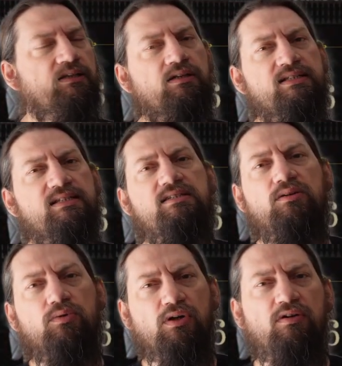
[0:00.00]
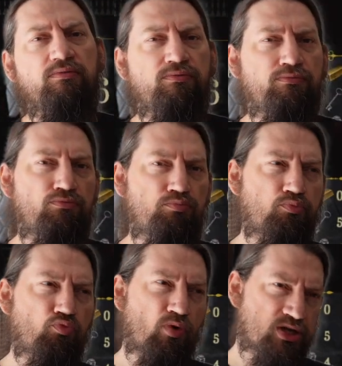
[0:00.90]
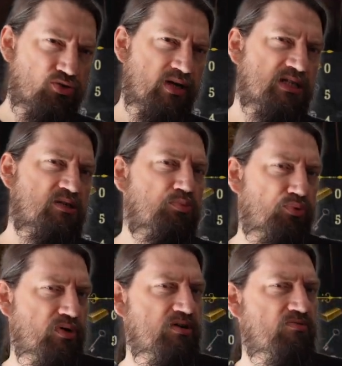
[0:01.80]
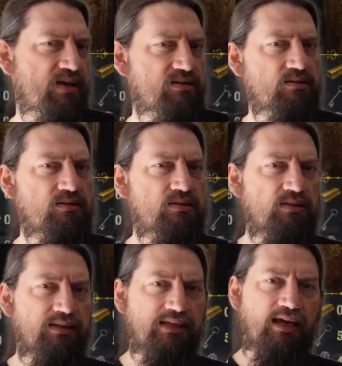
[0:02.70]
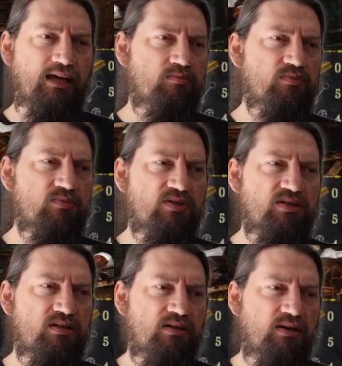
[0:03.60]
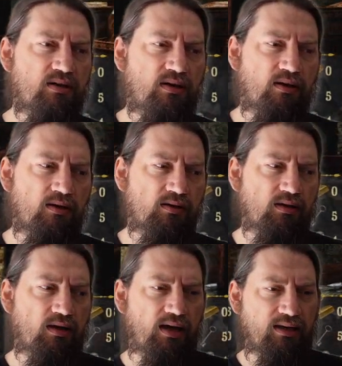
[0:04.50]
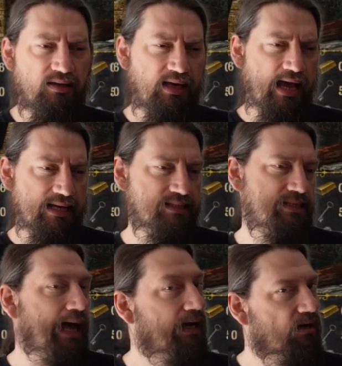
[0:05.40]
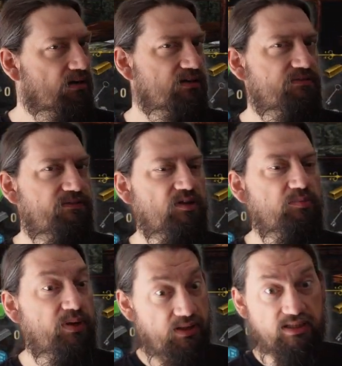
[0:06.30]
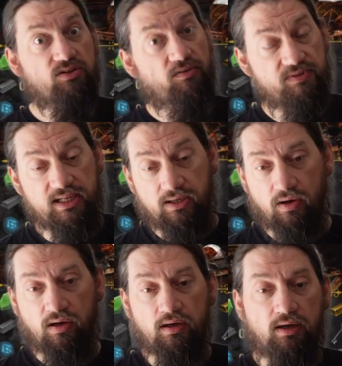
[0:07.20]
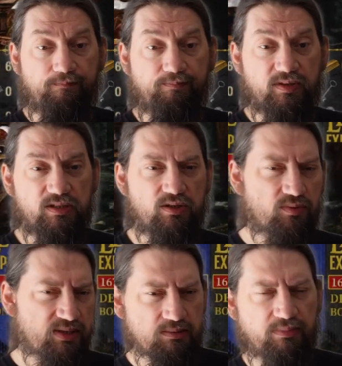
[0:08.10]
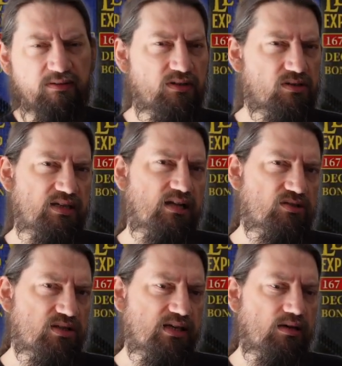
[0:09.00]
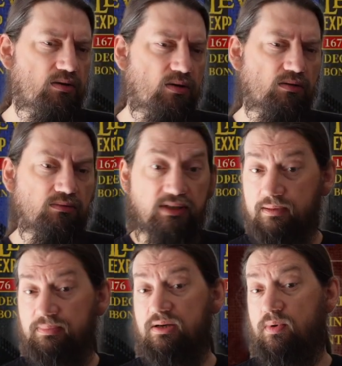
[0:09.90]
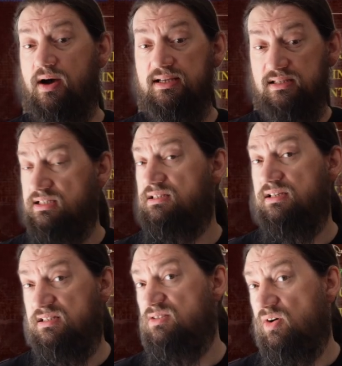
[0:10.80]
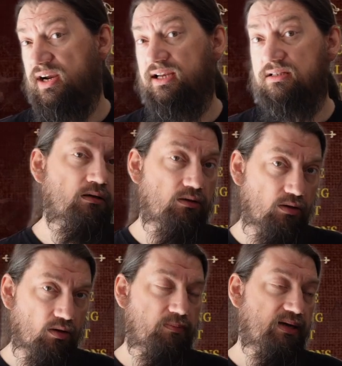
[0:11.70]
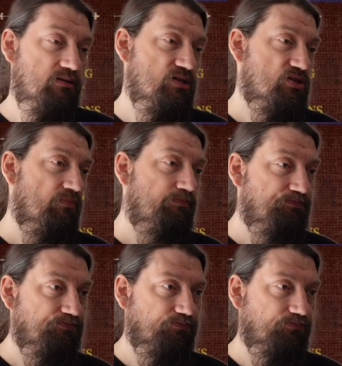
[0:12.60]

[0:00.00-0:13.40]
the 90s there were a lot of ray traced pre-rendered games, and it has that kind of feel, but it's obviously not. So there's a bit of a nostalgia thing going on gameplay wise. It's alright, not a bad addition.